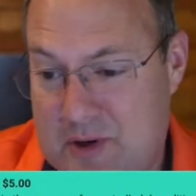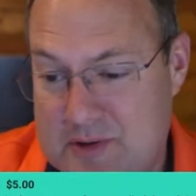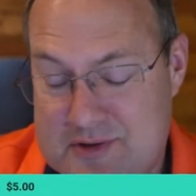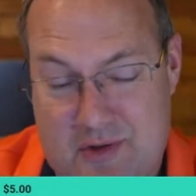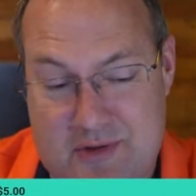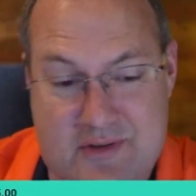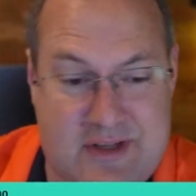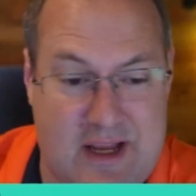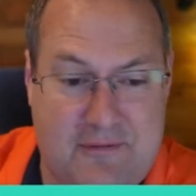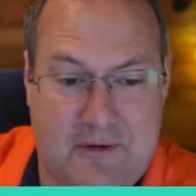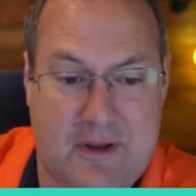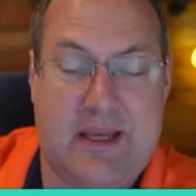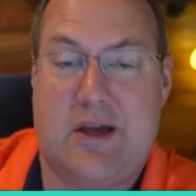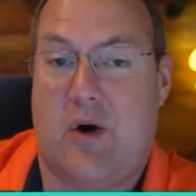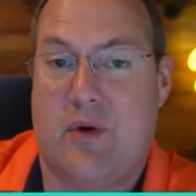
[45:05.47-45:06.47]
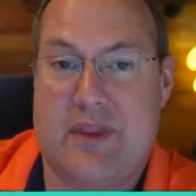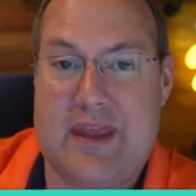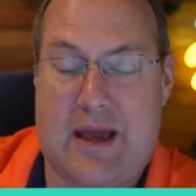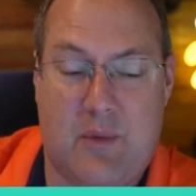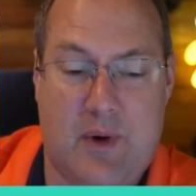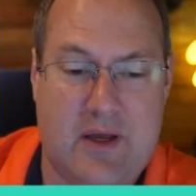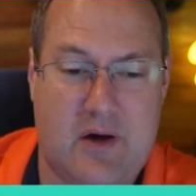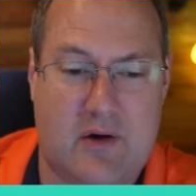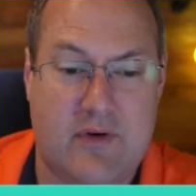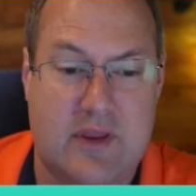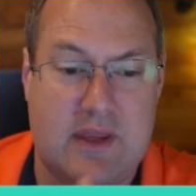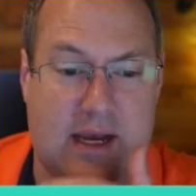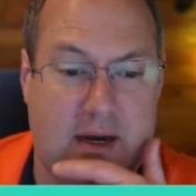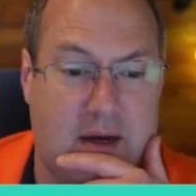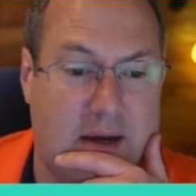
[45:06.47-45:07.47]
so they're definitely going that way over
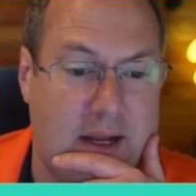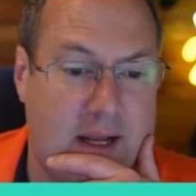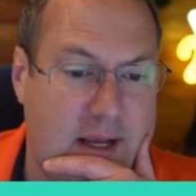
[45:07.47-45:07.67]
there.